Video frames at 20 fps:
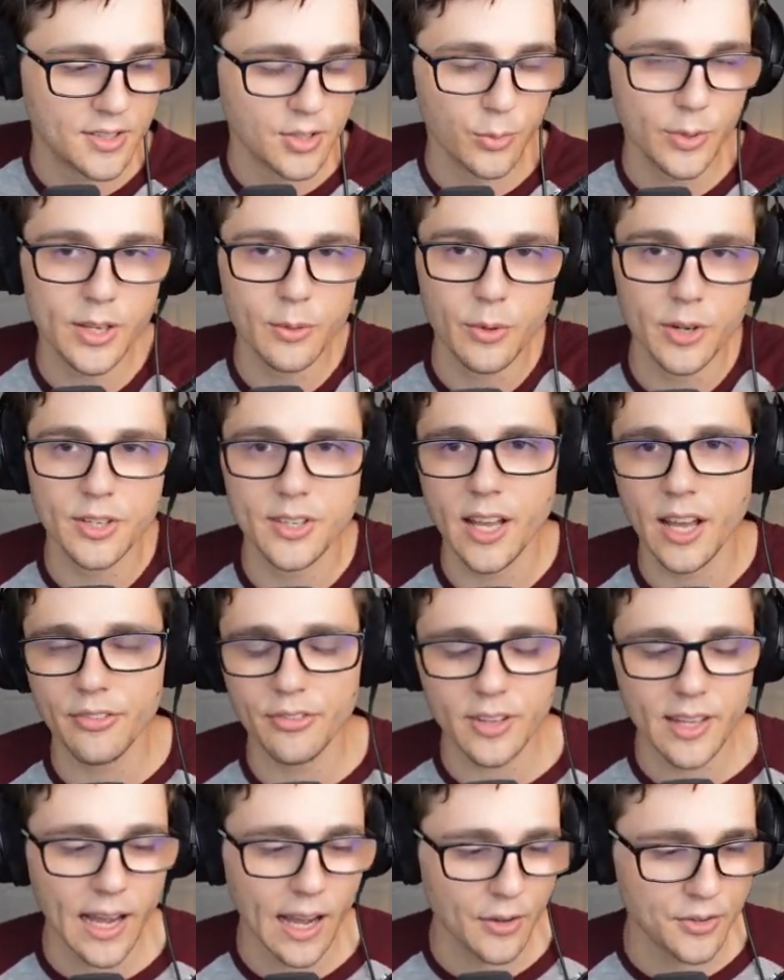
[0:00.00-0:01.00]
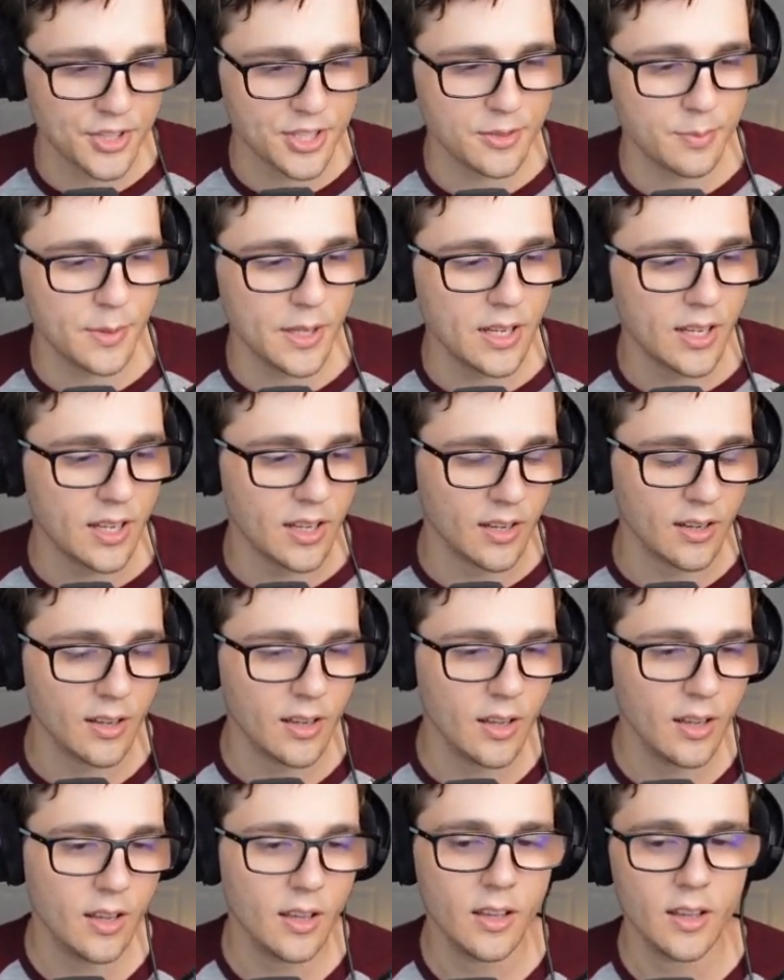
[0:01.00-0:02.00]
So we, we're definitely outspeeding
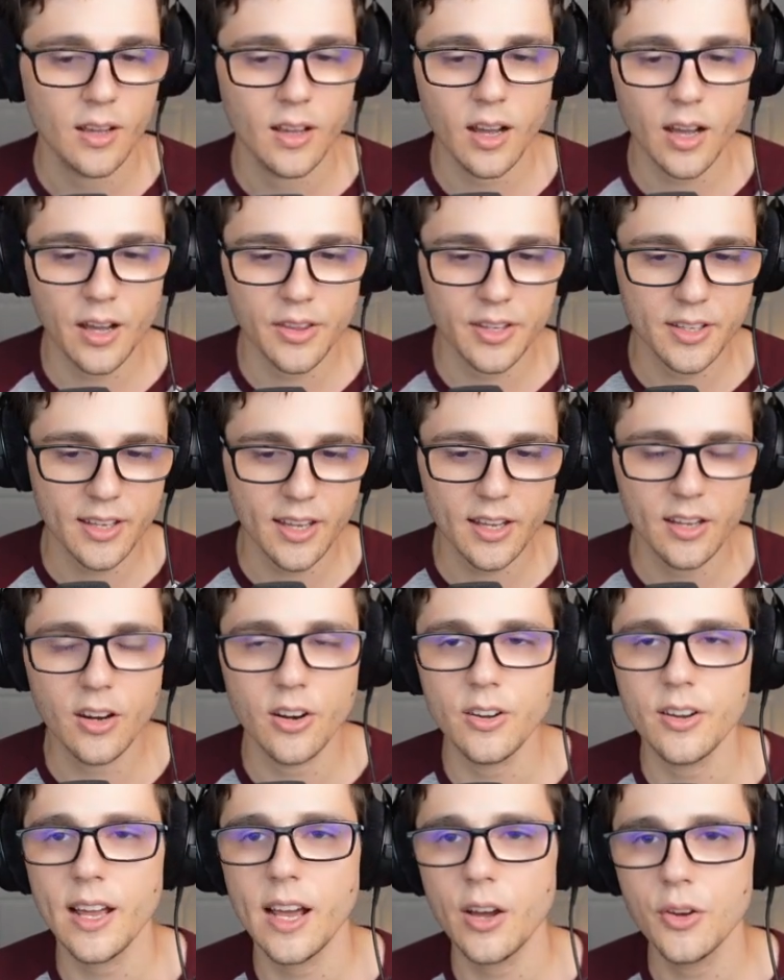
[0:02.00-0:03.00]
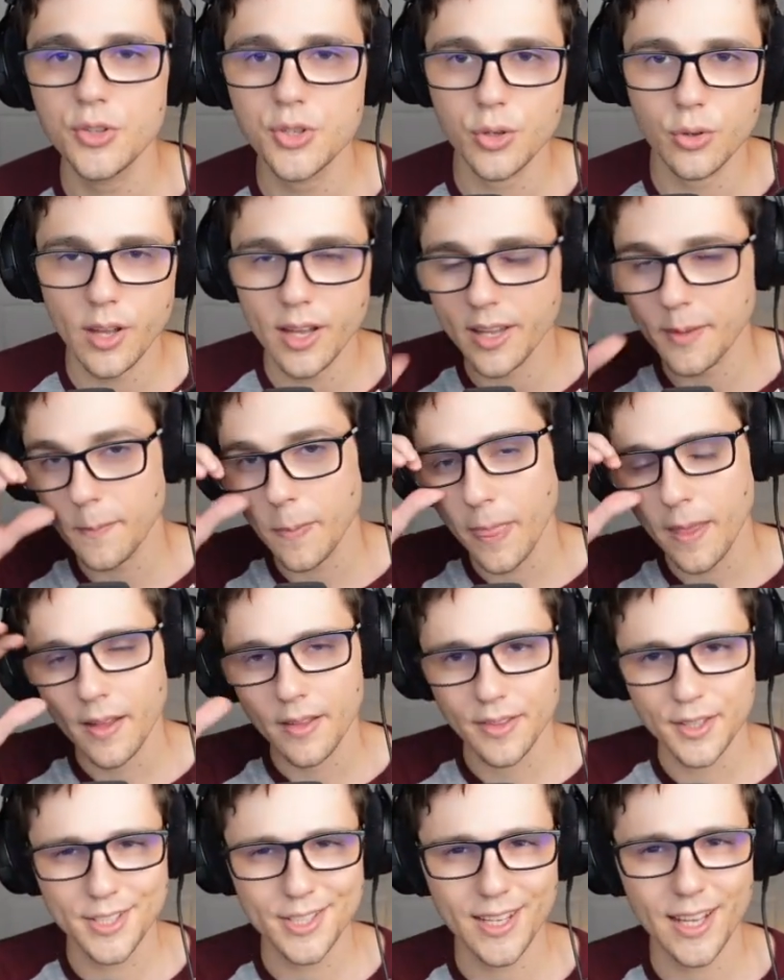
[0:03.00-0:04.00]
uh, the Gengar now. So, like,
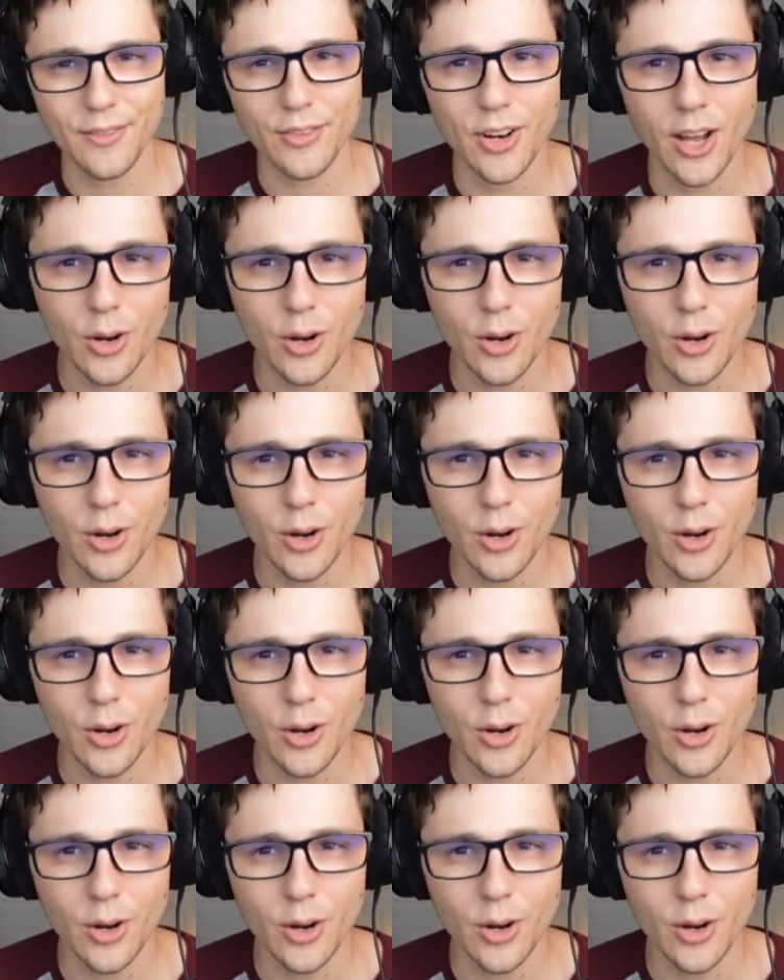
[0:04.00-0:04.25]
this is kind of an